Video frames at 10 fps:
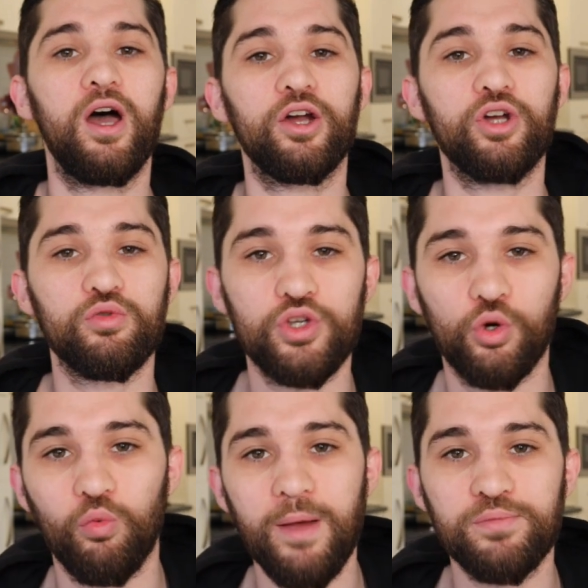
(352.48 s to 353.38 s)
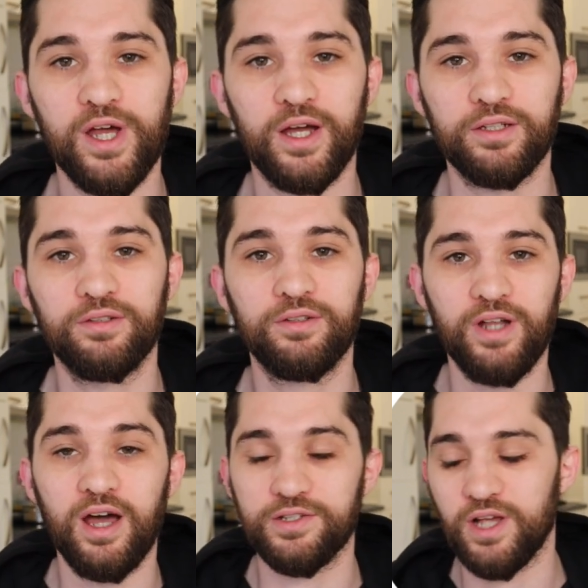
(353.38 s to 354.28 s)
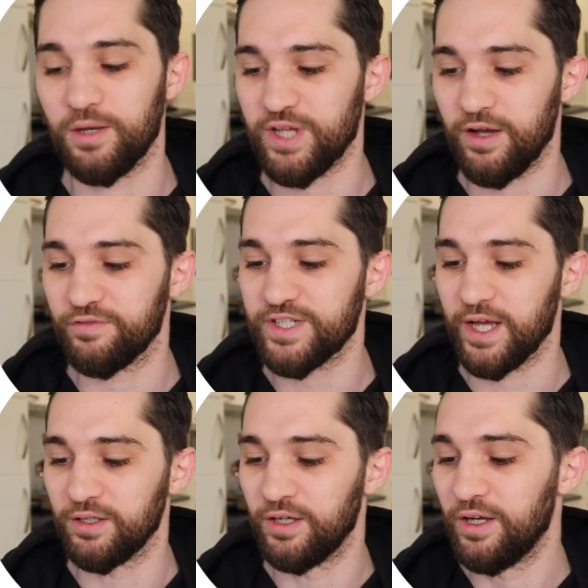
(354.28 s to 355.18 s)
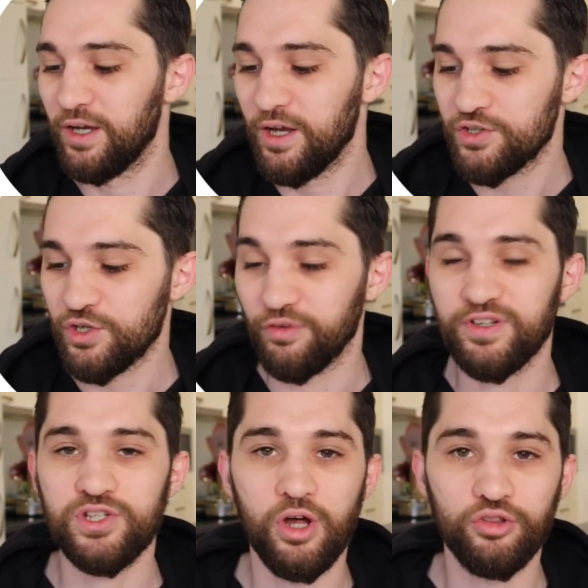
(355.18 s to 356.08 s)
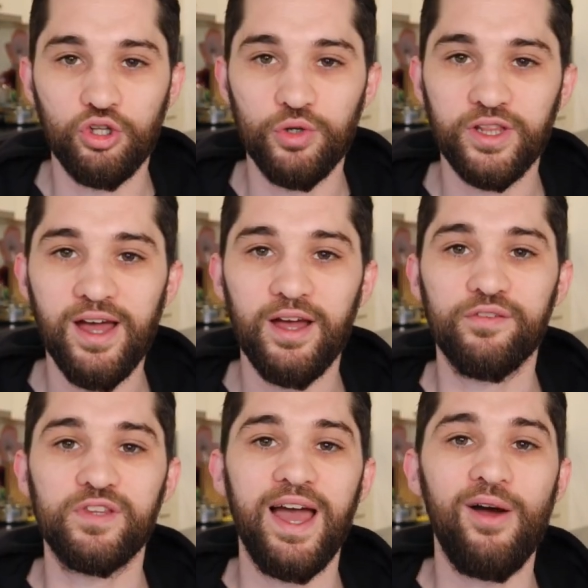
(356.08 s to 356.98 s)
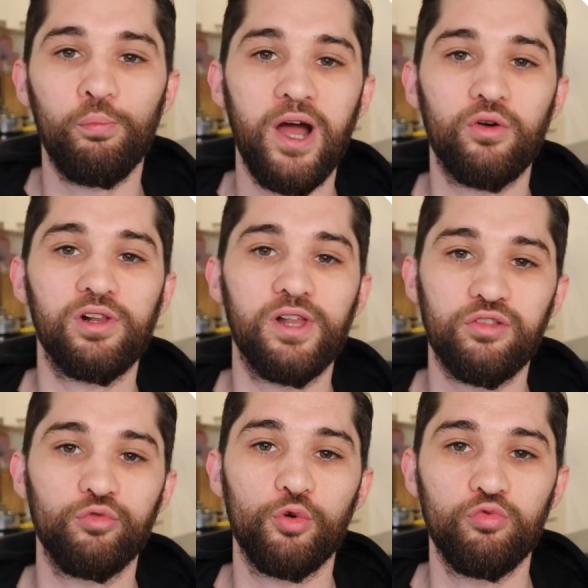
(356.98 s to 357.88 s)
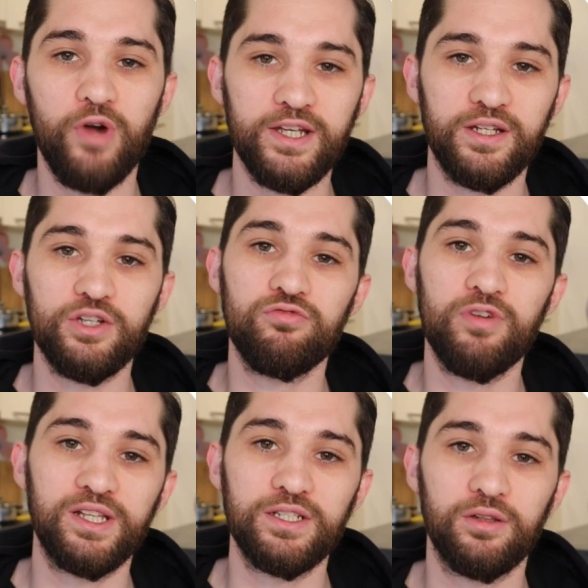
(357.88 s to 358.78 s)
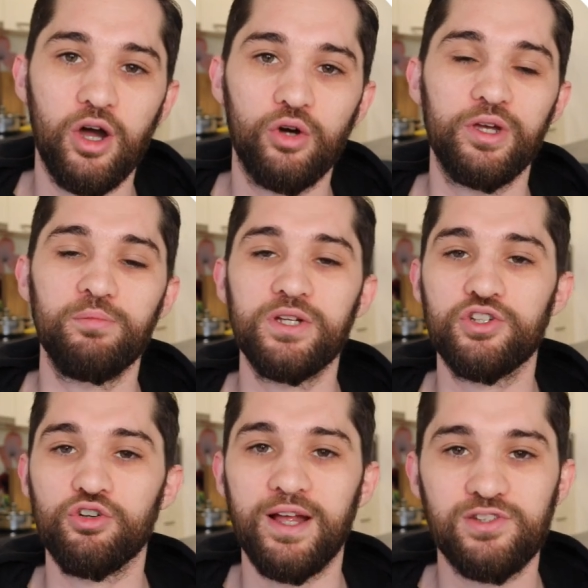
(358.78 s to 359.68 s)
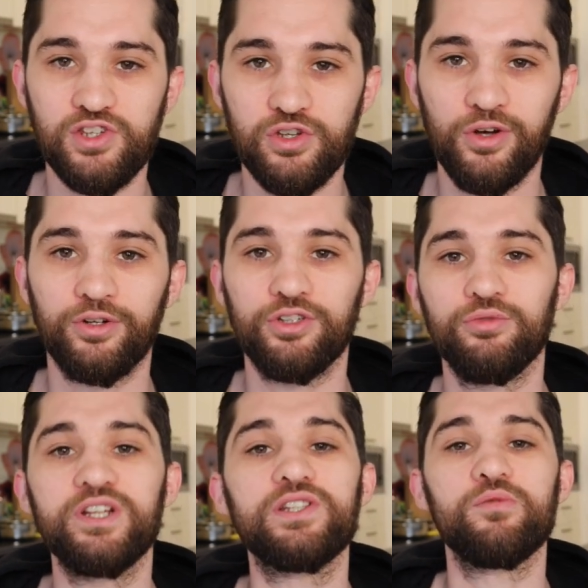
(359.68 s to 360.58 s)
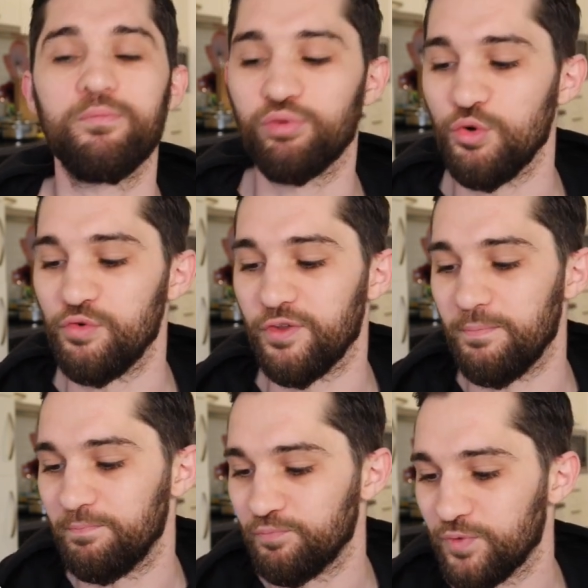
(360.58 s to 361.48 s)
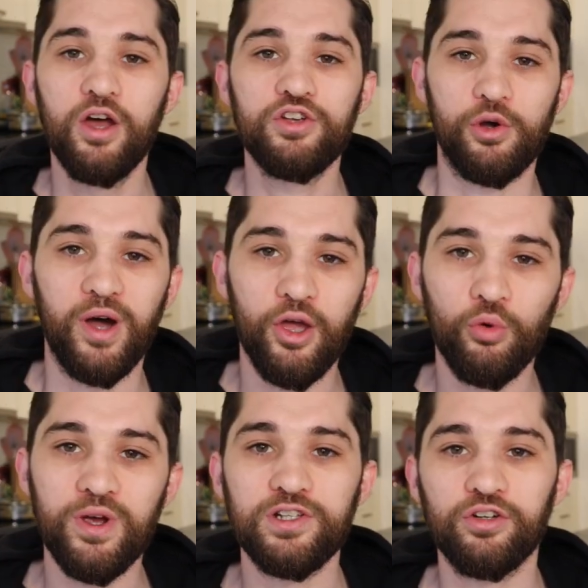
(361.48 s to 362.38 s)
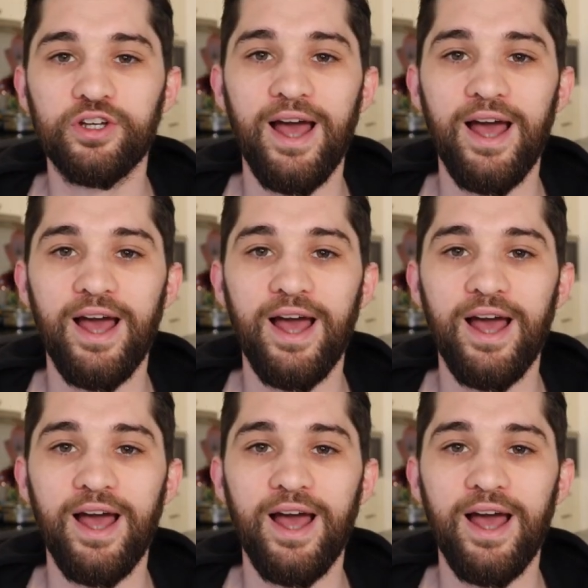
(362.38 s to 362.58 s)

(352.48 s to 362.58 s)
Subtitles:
and go to your website 9 times out of 10. So if it's not doing that, if the outbound click-through rate is really low, it means your ads suck, you need to improve them. So I always look at